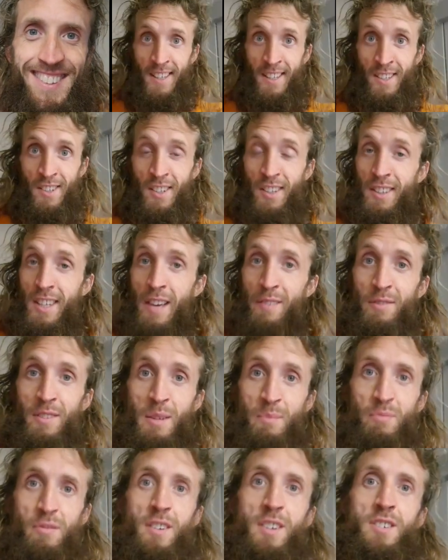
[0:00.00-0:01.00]
And I
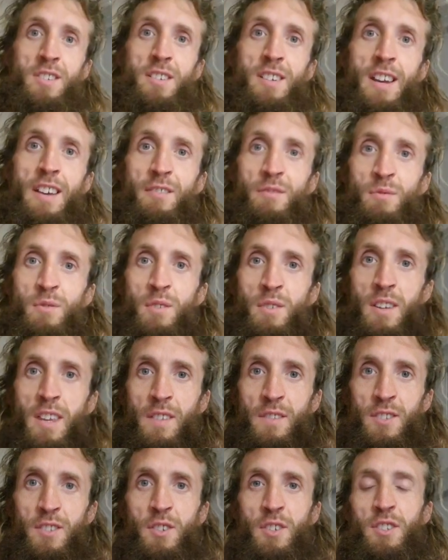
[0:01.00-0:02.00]
definitely appreciate everyone who
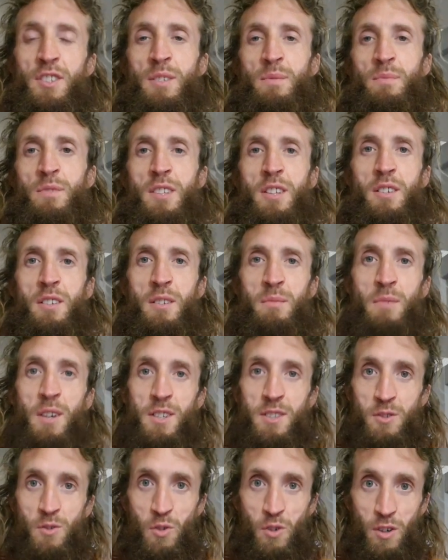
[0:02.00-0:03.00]
gives custom to my
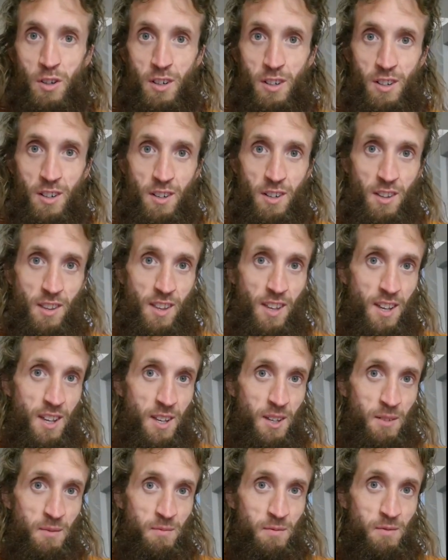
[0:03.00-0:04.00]
store
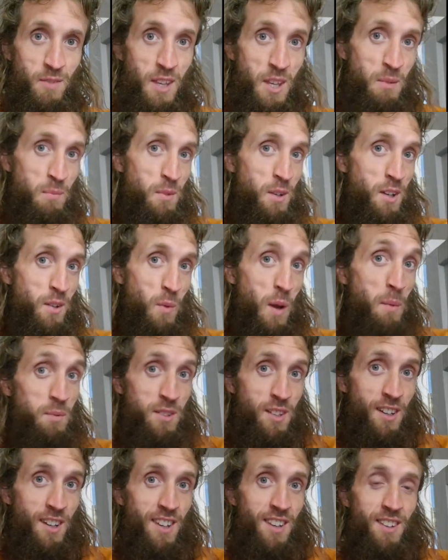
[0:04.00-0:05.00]
um, via my
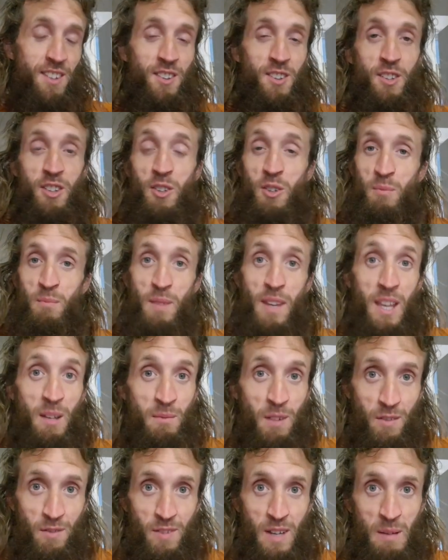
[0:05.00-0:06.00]
website to me
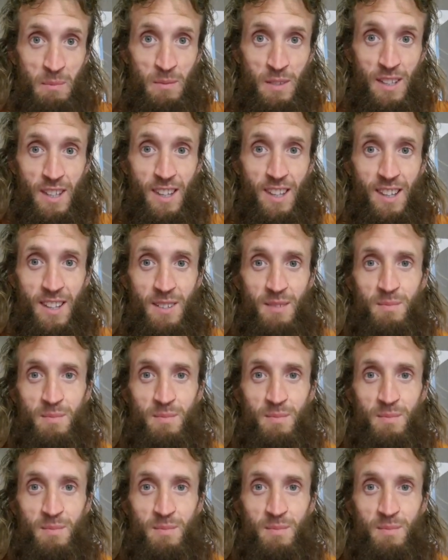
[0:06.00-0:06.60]
and my family,